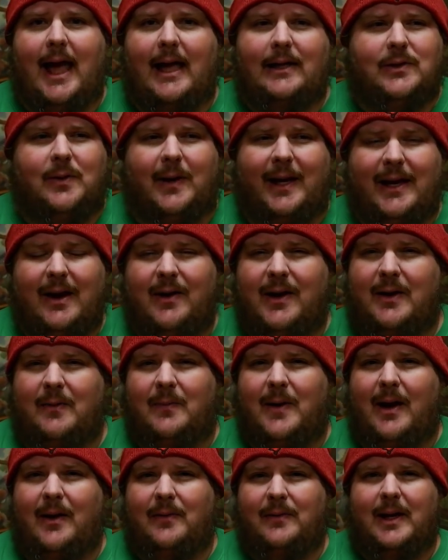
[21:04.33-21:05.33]
Uh, so I carried
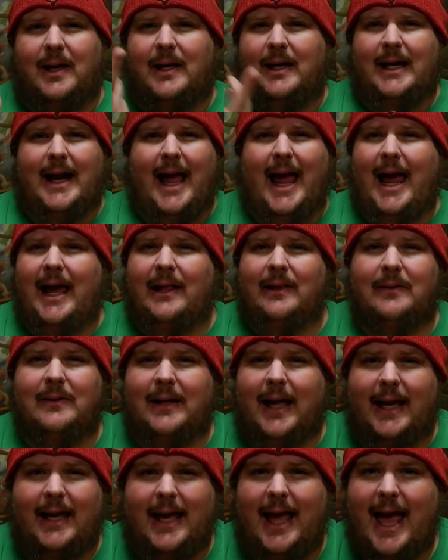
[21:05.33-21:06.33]
around an inhaler
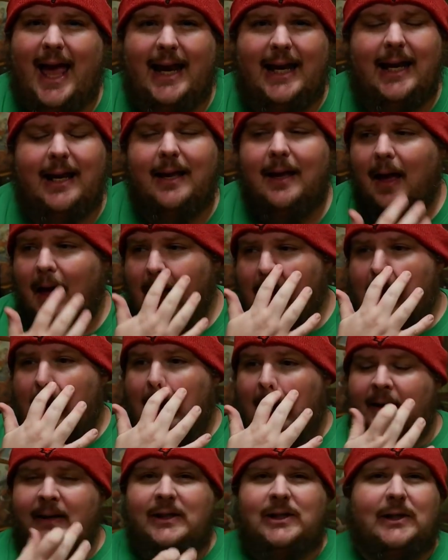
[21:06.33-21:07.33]
like Eddie.
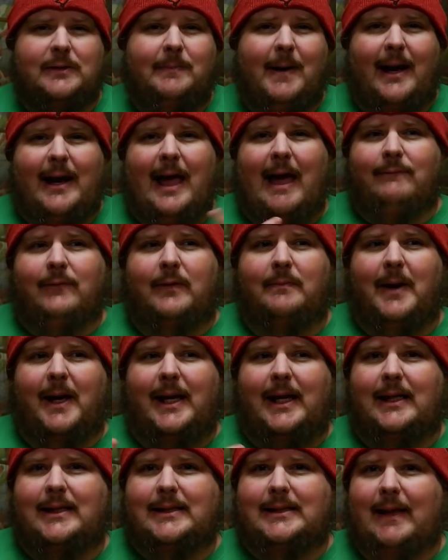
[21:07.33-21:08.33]
I mean, just about
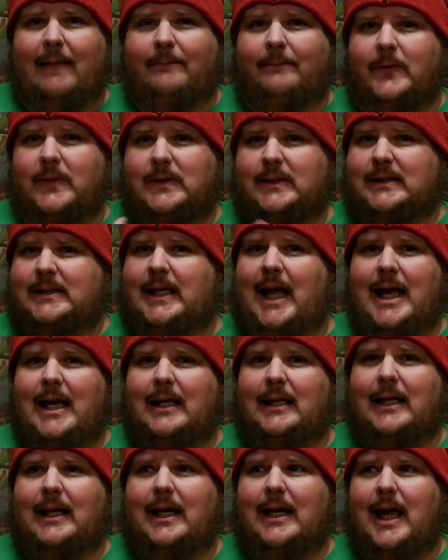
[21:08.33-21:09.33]
everybody except for
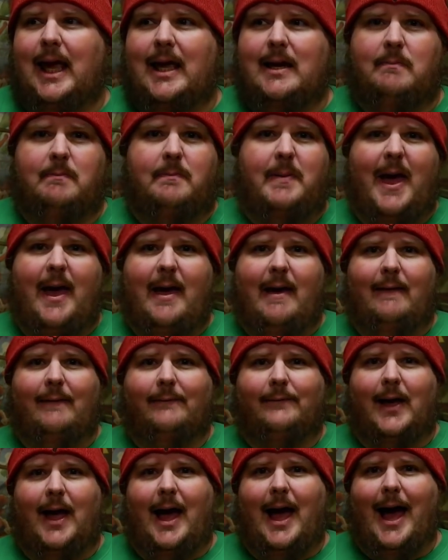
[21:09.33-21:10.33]
Stanley and
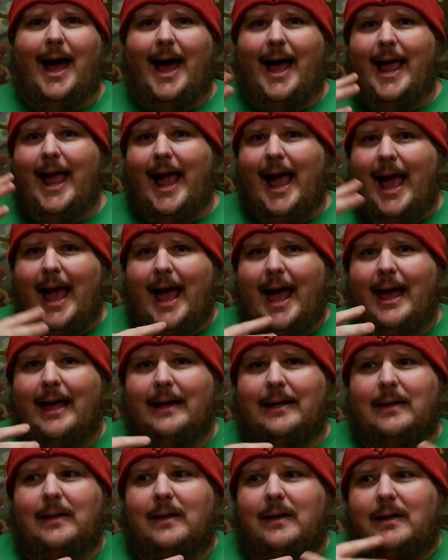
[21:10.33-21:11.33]
Bev, I
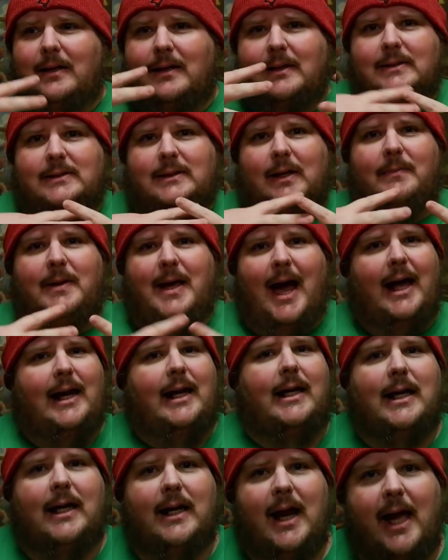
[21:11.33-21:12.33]
had some kind
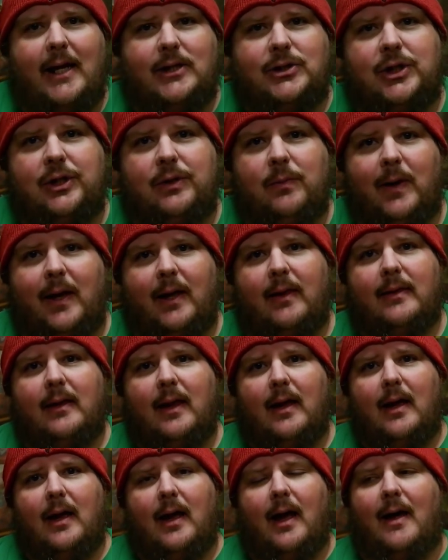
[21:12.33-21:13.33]
of connection with.
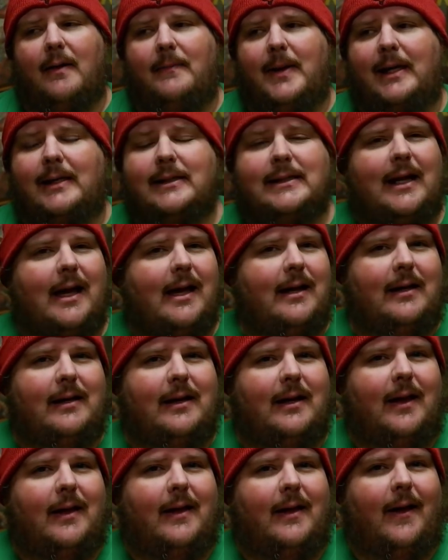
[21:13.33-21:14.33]
Um, and it's not
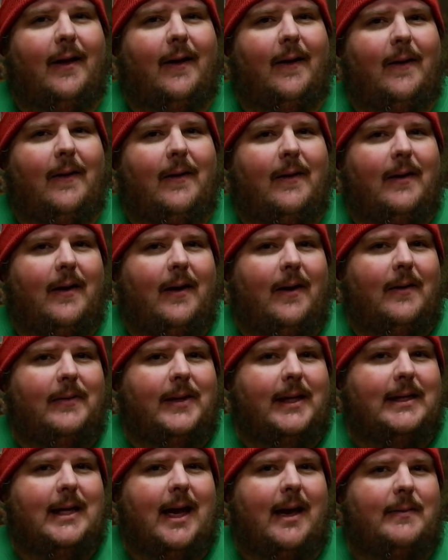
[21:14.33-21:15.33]
all, all
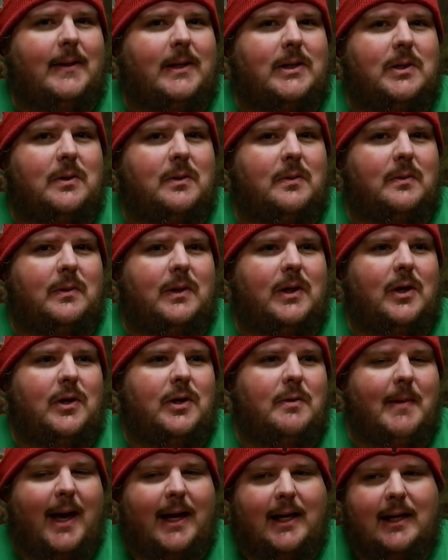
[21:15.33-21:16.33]
the time that you, you know,
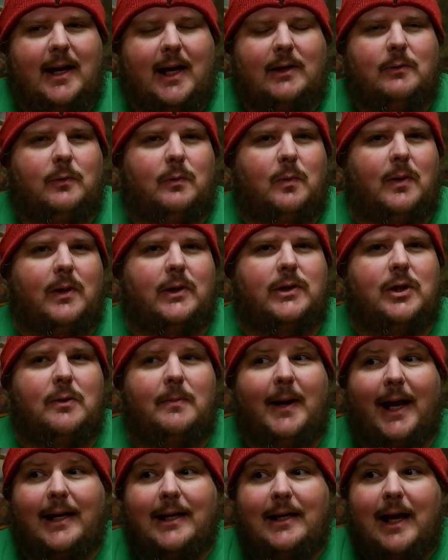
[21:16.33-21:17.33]
you might connect with one or two,
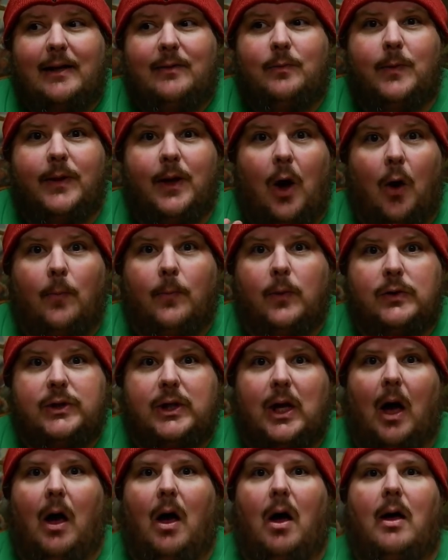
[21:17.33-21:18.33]
but I connect with
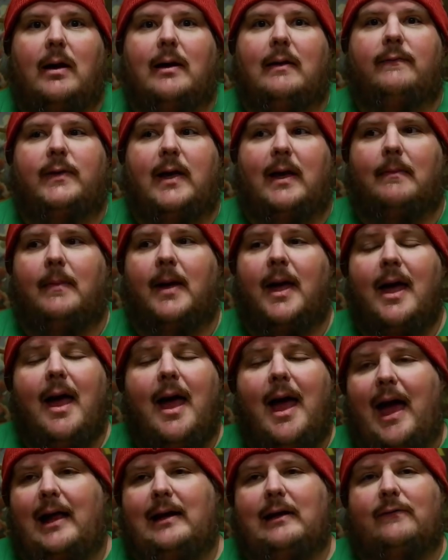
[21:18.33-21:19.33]
almost all of them.
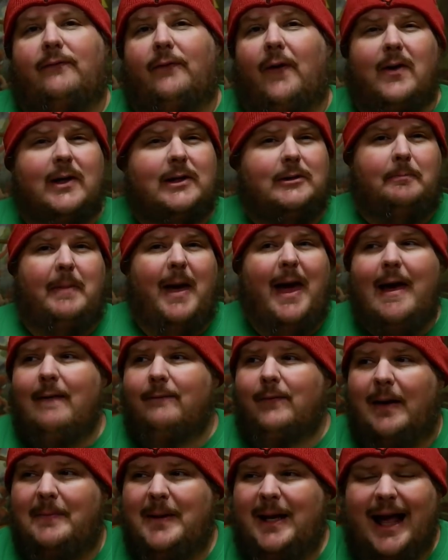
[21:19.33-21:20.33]
And as far as
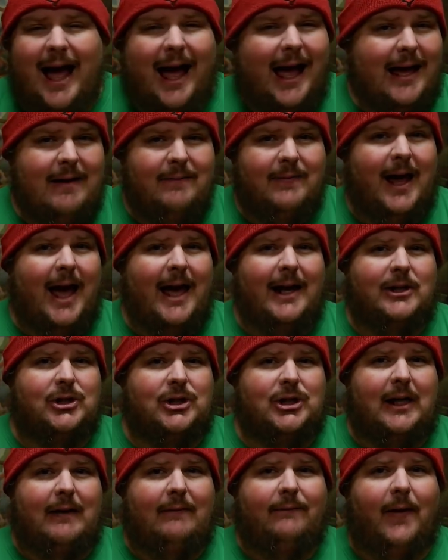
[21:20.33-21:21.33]
Bev, I mean, I even had a
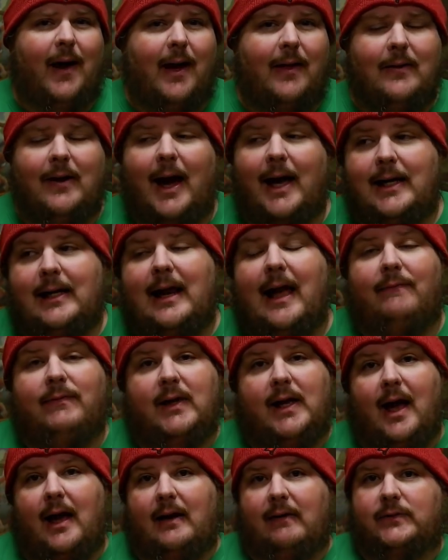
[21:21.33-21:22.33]
shitty father. I didn't have
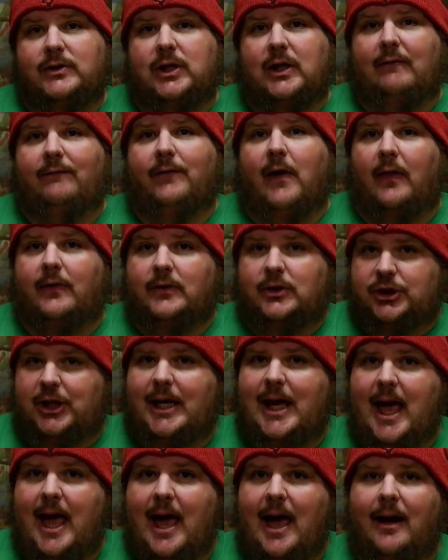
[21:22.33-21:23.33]
the kind of shitty father
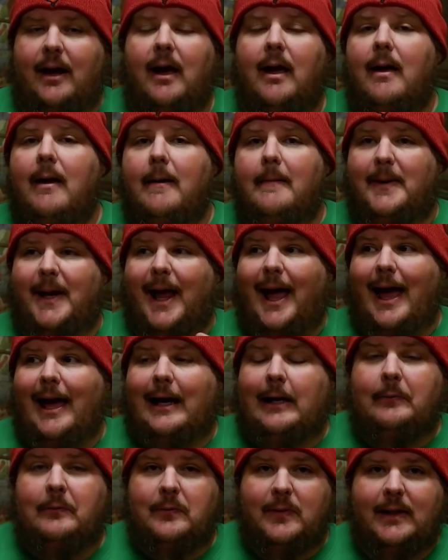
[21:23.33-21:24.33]
she had, but I
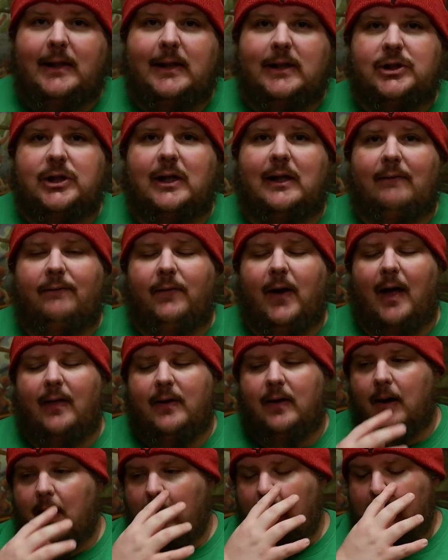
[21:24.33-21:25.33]
had a really shitty
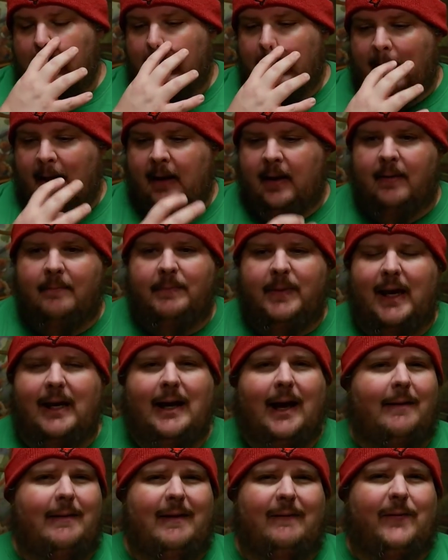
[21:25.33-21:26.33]
father. Um,
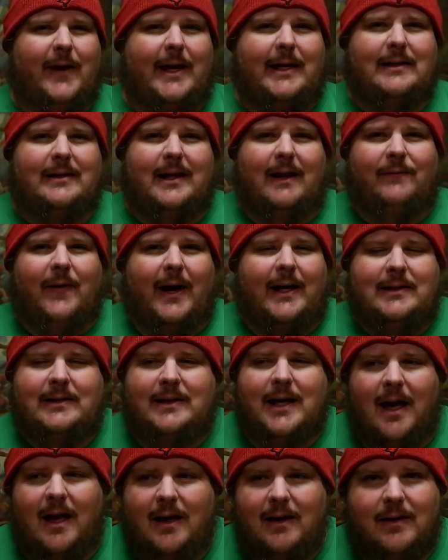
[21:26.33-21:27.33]
and I, if I if I
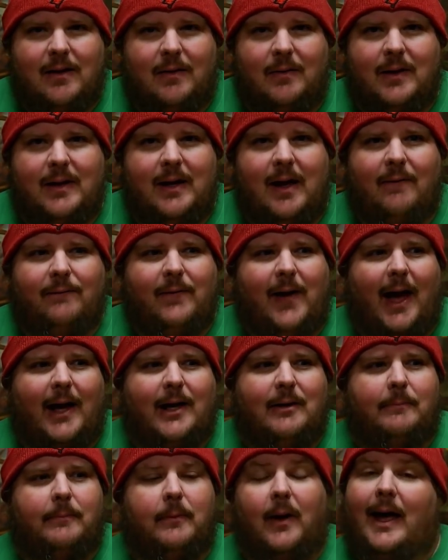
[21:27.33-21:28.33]
dug enough, I
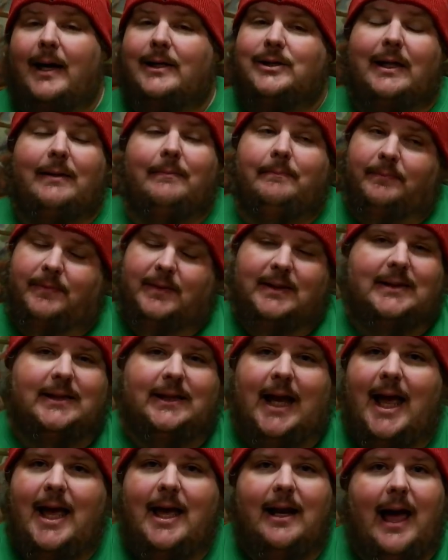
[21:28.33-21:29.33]
could actually
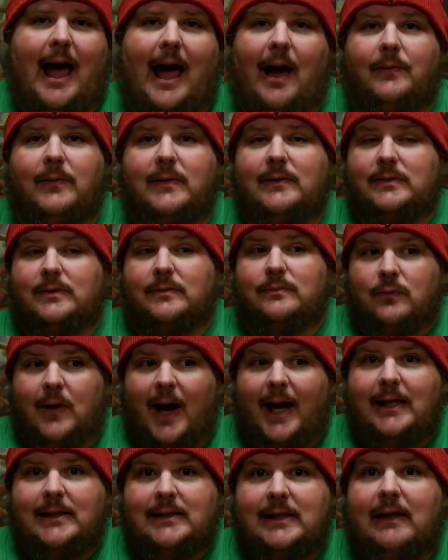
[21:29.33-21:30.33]
stand. I was
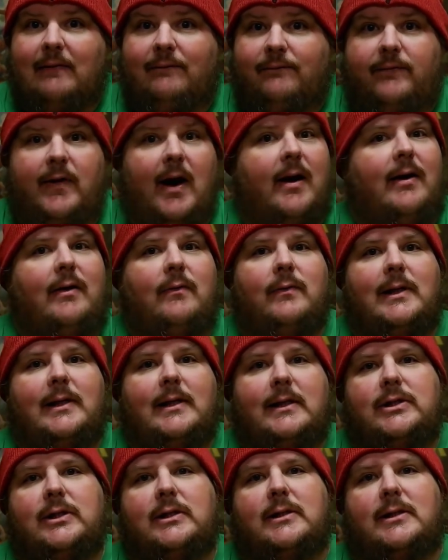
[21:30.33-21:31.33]
raised in a very
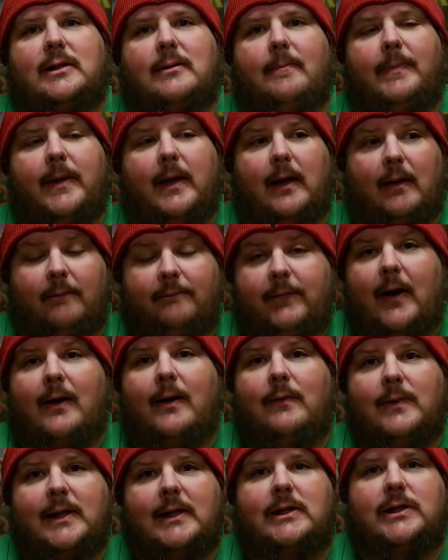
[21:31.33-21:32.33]
religious,
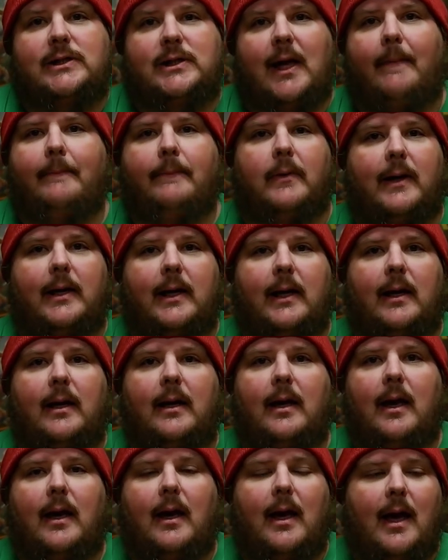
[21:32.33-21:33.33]
very religious upbringing.
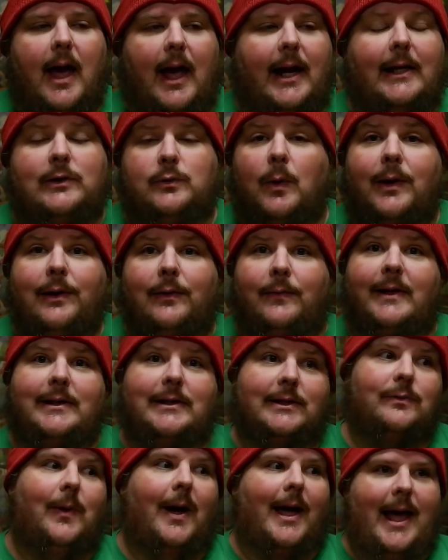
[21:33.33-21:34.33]
And that's one of the
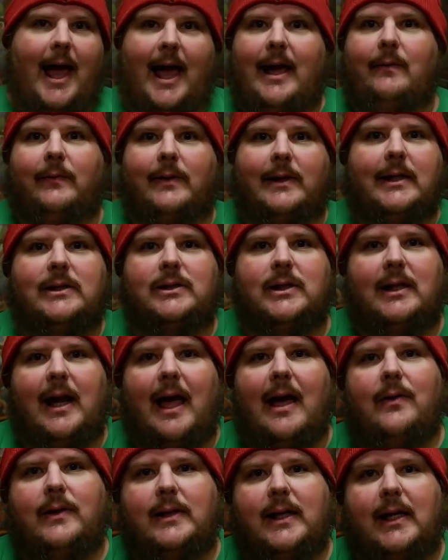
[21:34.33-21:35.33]
reasons why I hate religion
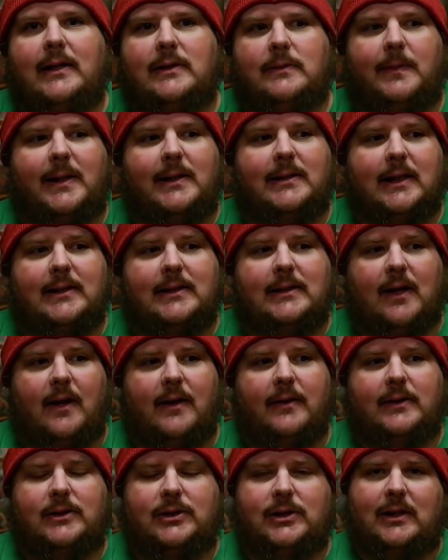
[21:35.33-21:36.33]
nowadays because I
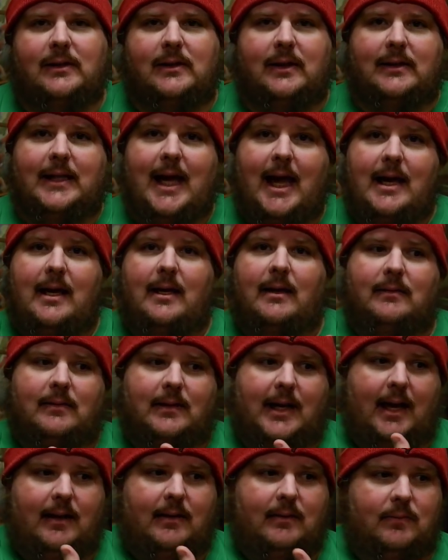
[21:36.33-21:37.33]
saw the shit that they
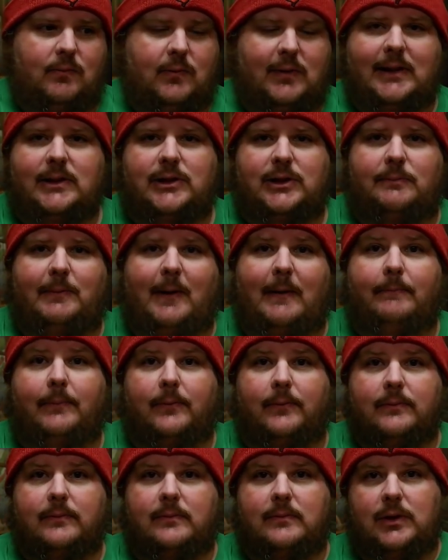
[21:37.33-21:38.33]
that religious
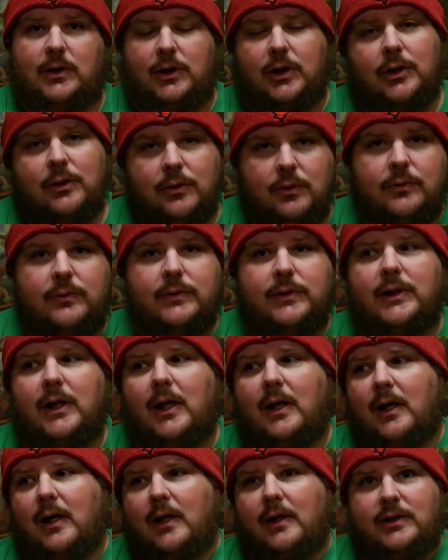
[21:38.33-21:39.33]
people use
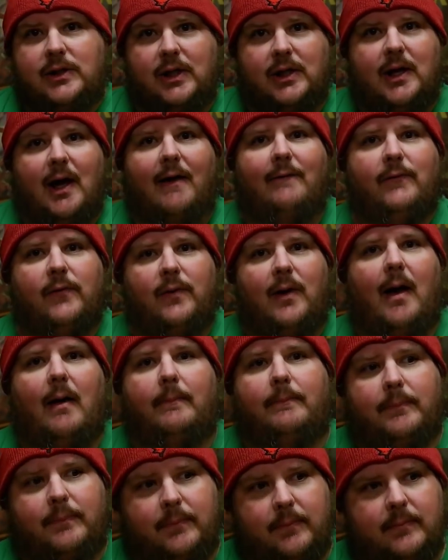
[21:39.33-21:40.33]
to cover
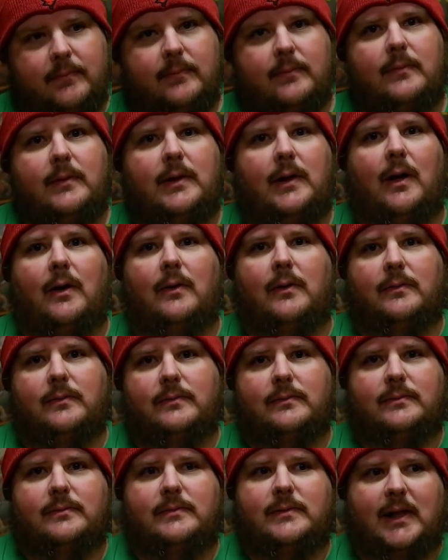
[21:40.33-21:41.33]
up, you
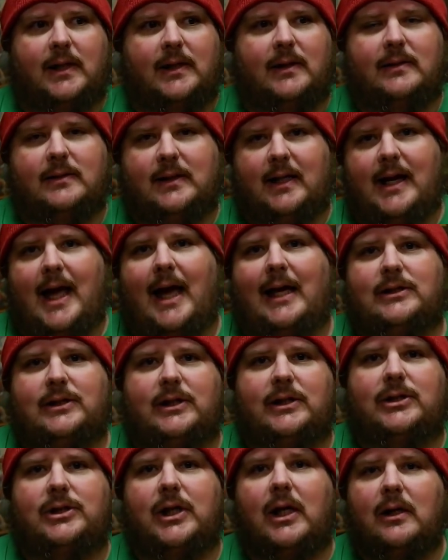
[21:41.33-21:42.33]
know, the the
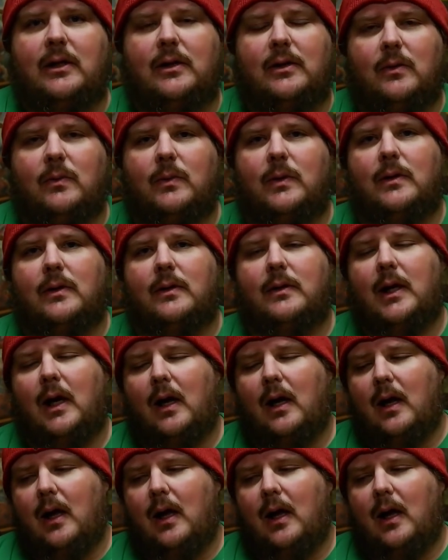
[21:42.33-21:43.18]
nasty shit in the world.